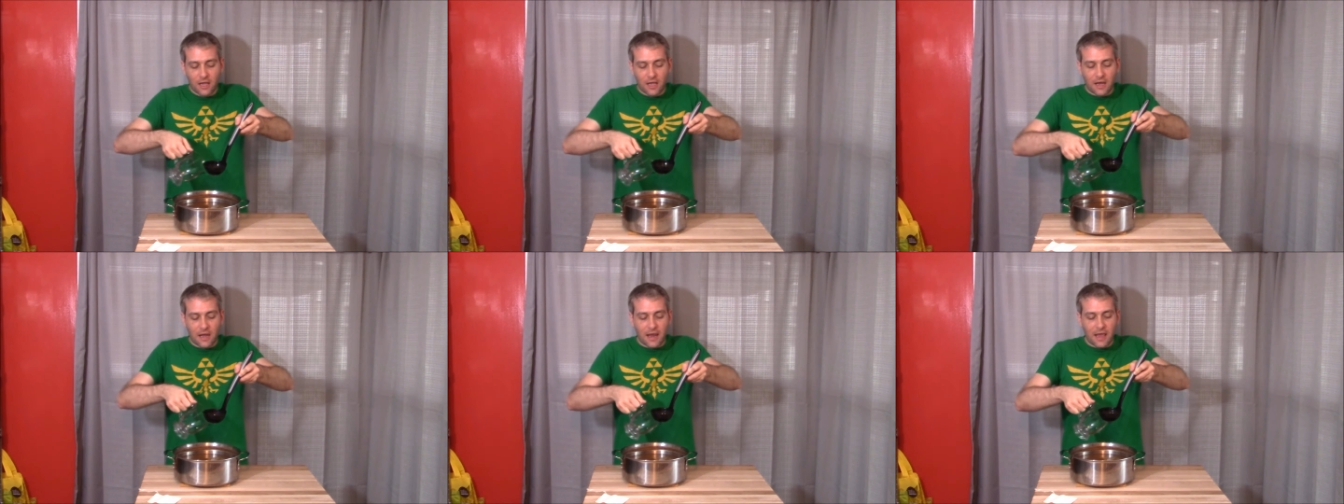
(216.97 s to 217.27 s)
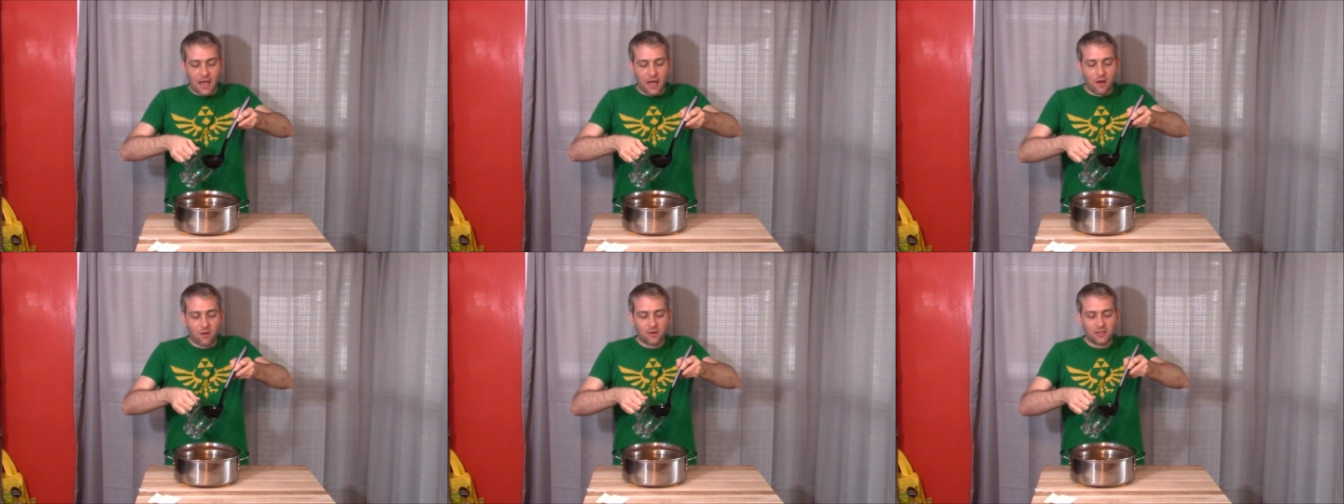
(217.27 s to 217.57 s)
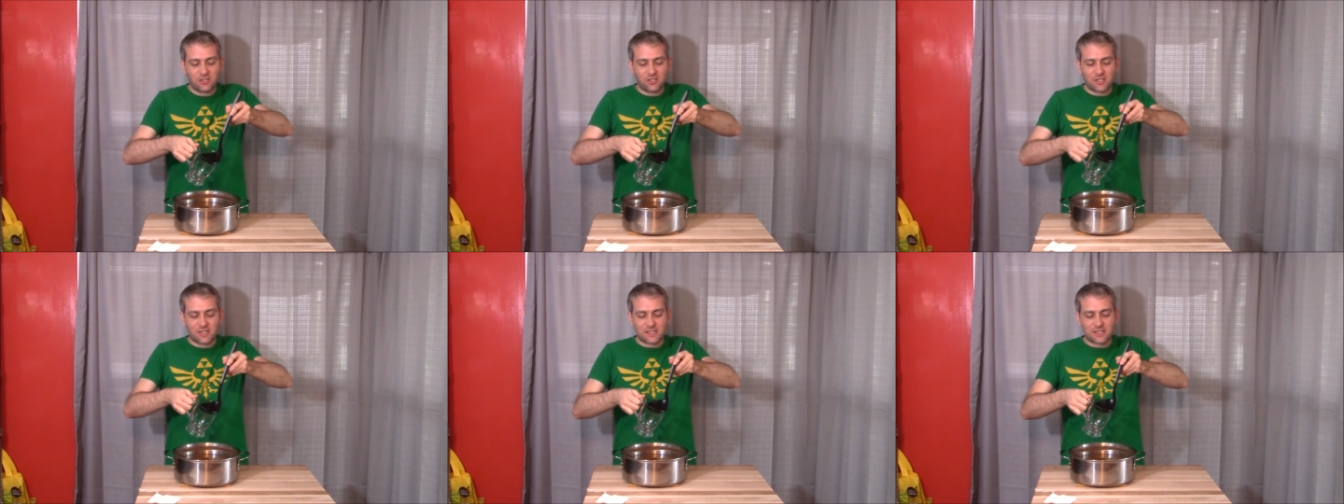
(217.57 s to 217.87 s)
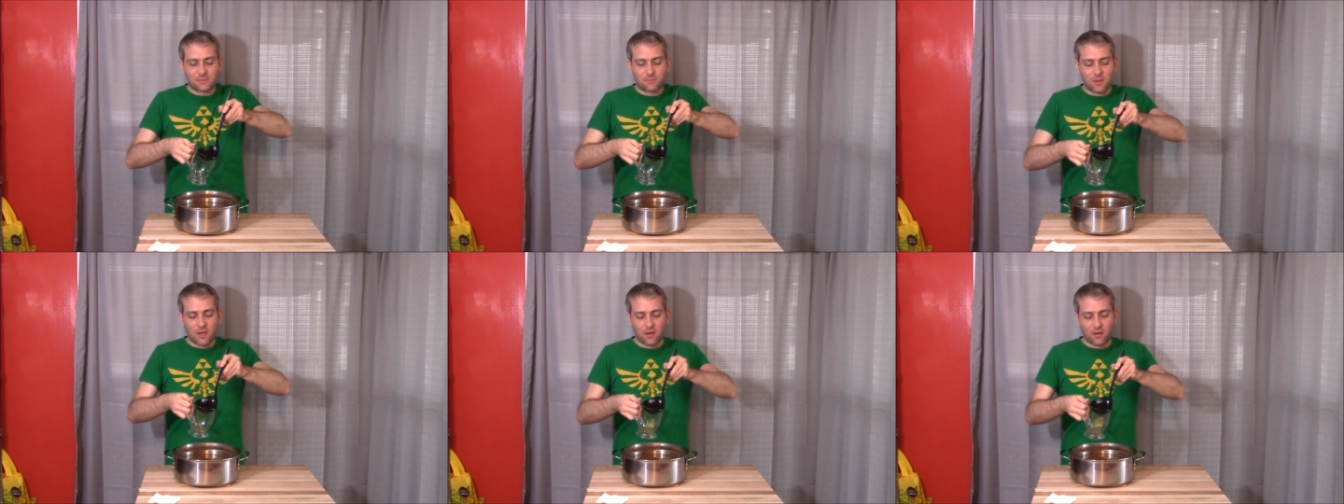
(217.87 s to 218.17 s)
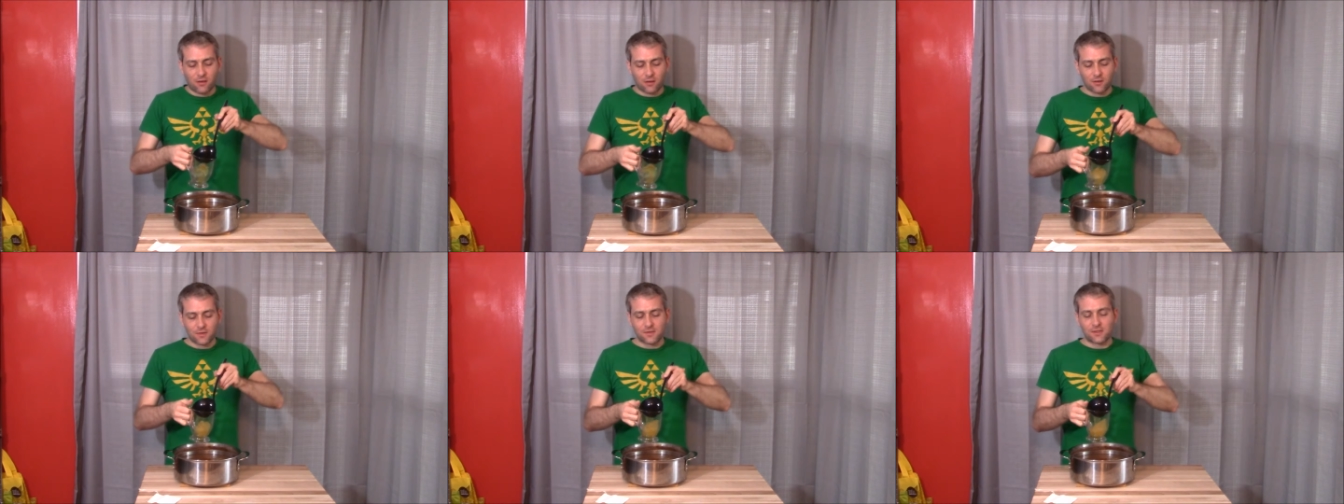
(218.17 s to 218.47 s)
and now it just
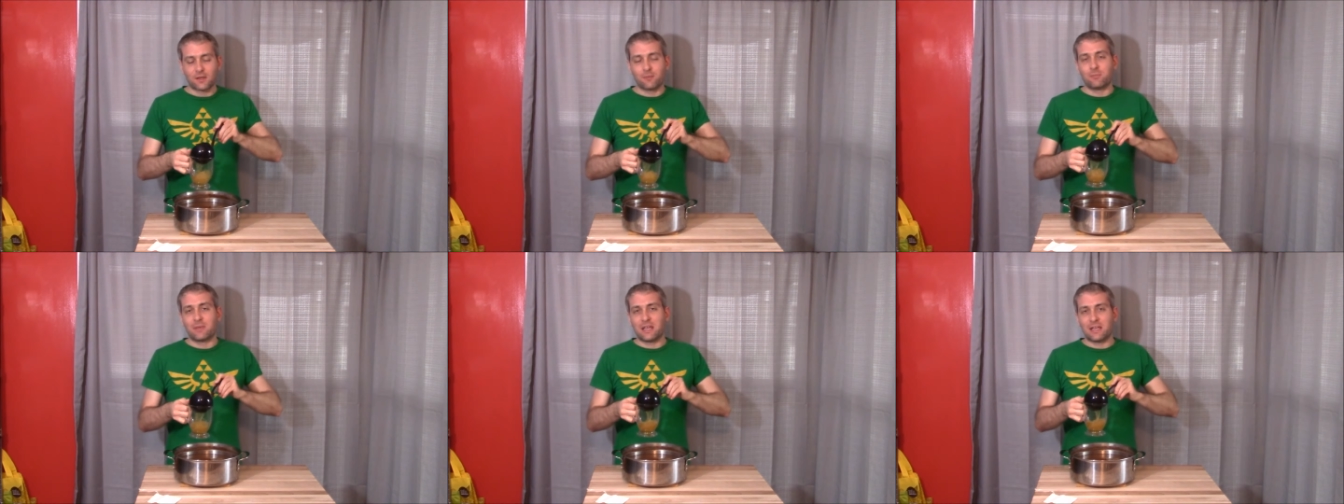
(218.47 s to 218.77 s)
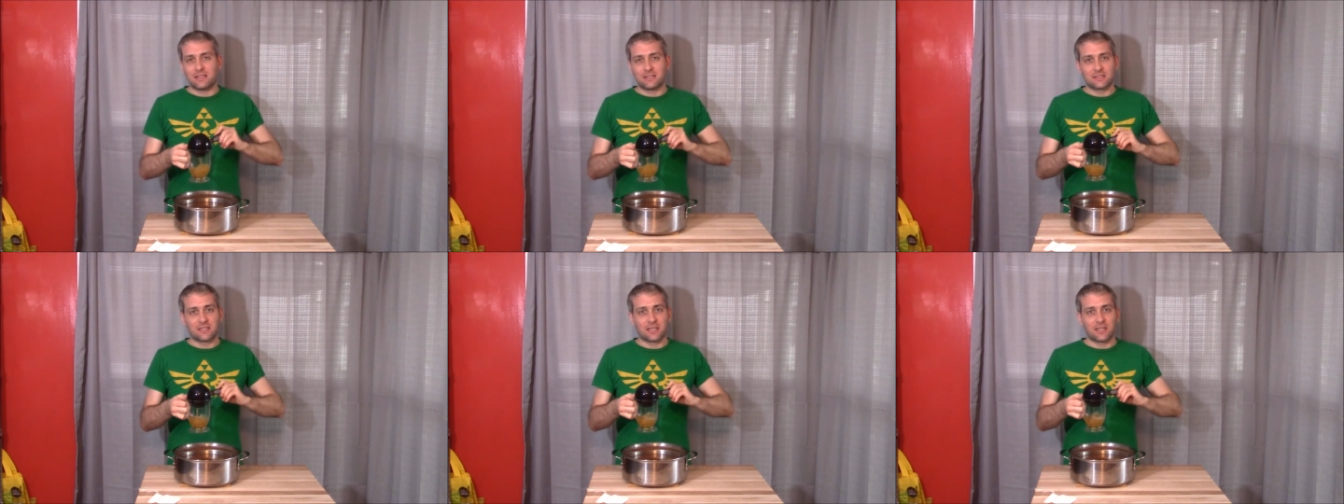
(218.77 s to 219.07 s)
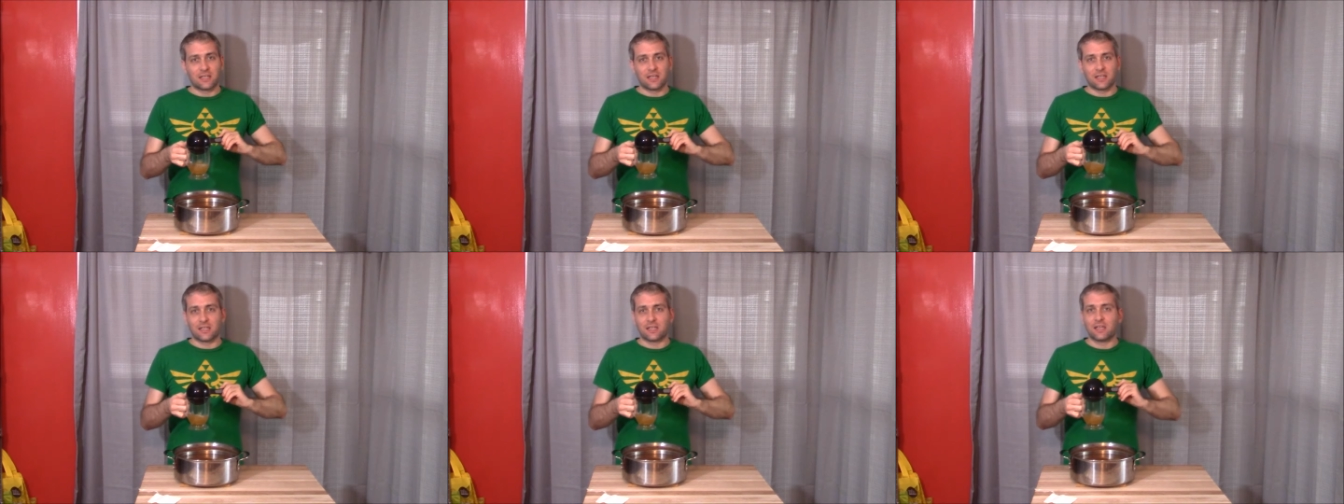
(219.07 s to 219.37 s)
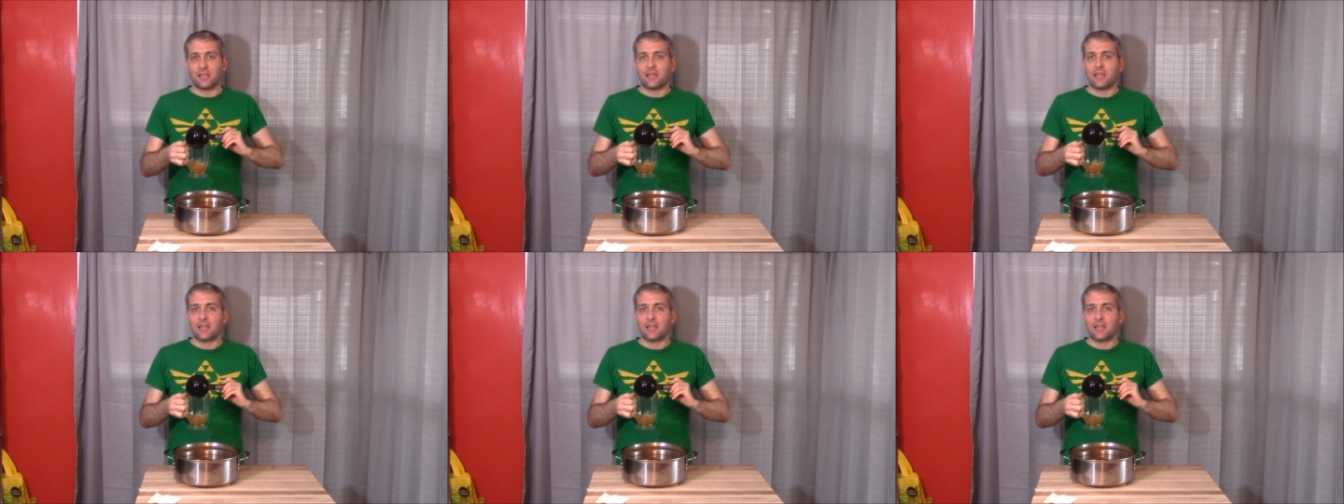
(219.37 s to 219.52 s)
smells amazing.